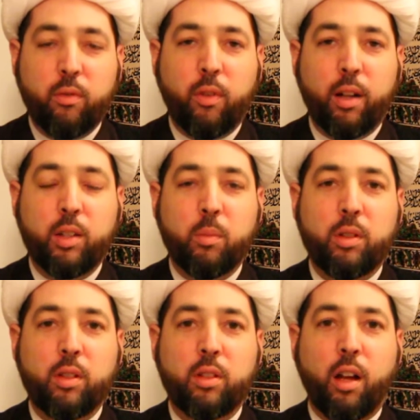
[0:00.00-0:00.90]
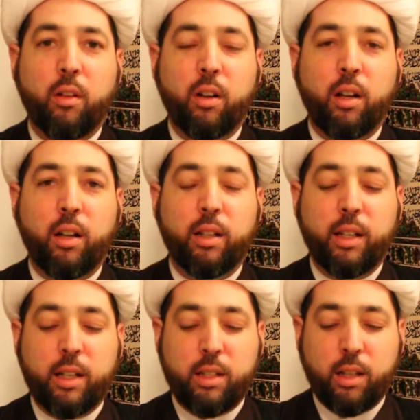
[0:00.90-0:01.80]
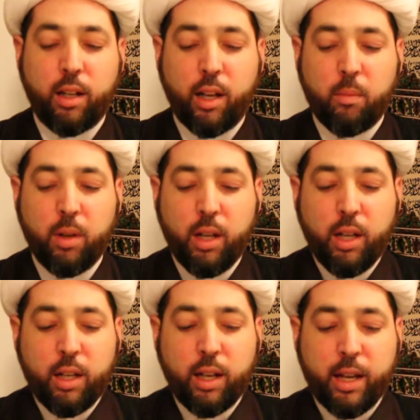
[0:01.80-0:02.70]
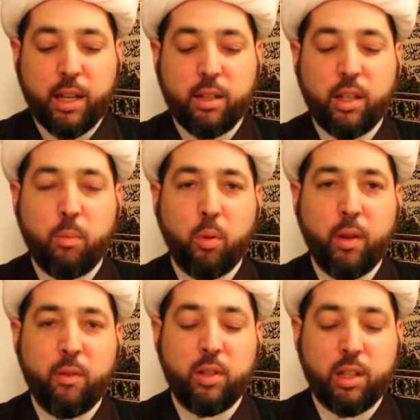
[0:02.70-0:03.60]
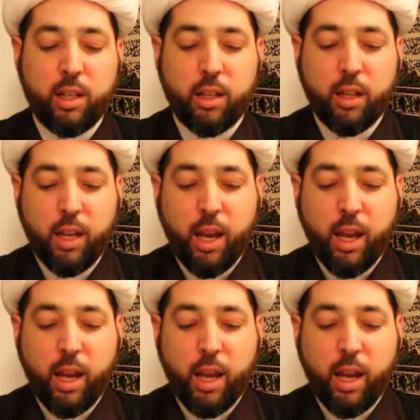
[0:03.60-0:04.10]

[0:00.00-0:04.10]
of Fatima Zahra alayha salam like he did previously,